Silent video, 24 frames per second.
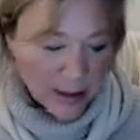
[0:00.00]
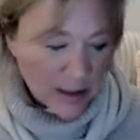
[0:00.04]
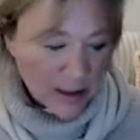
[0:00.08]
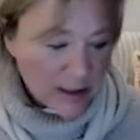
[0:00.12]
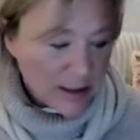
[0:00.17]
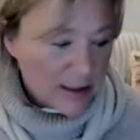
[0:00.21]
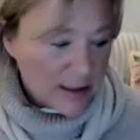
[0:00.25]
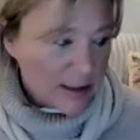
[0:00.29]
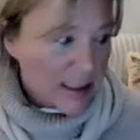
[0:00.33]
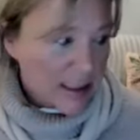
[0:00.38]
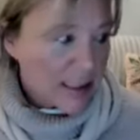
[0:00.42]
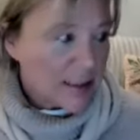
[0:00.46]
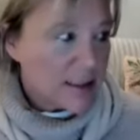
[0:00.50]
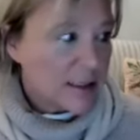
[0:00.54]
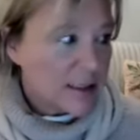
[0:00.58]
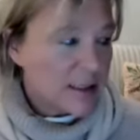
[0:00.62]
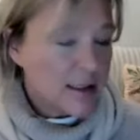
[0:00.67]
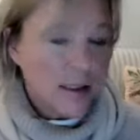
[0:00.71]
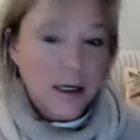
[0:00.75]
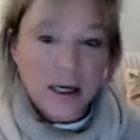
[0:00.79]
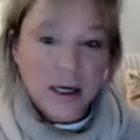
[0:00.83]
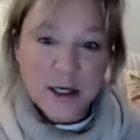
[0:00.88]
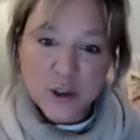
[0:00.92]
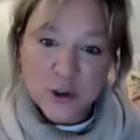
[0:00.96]
set
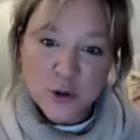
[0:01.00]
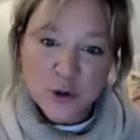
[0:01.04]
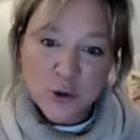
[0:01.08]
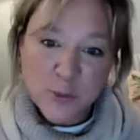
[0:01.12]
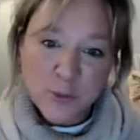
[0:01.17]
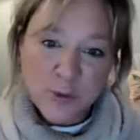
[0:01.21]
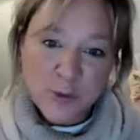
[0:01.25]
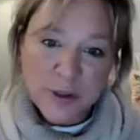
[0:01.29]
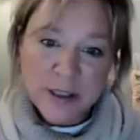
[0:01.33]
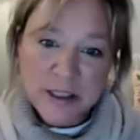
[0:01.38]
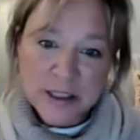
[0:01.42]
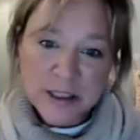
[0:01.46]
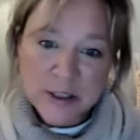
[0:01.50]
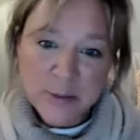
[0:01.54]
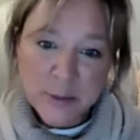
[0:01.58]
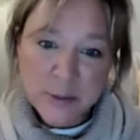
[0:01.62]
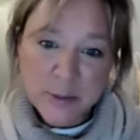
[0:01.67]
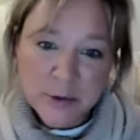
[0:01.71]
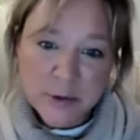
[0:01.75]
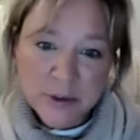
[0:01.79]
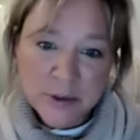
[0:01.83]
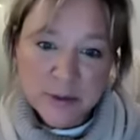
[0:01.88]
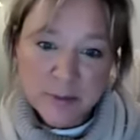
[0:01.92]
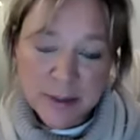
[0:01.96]
aside your
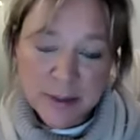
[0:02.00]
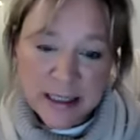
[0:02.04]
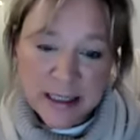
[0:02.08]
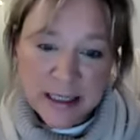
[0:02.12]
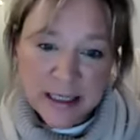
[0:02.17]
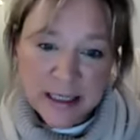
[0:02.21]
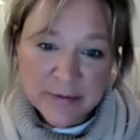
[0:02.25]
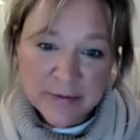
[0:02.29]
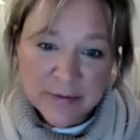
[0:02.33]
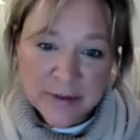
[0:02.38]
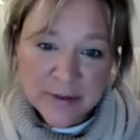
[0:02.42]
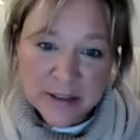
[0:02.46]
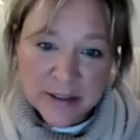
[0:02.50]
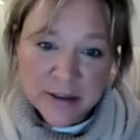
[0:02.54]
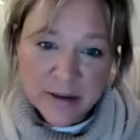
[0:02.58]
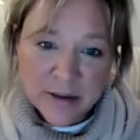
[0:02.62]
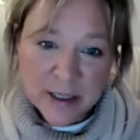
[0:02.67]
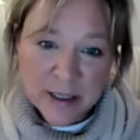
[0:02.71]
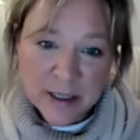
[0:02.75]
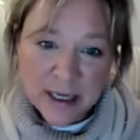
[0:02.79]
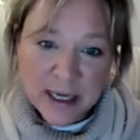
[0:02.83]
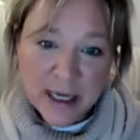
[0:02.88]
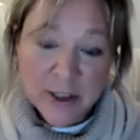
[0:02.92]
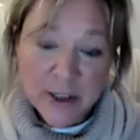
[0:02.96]
principles and beliefs, okay?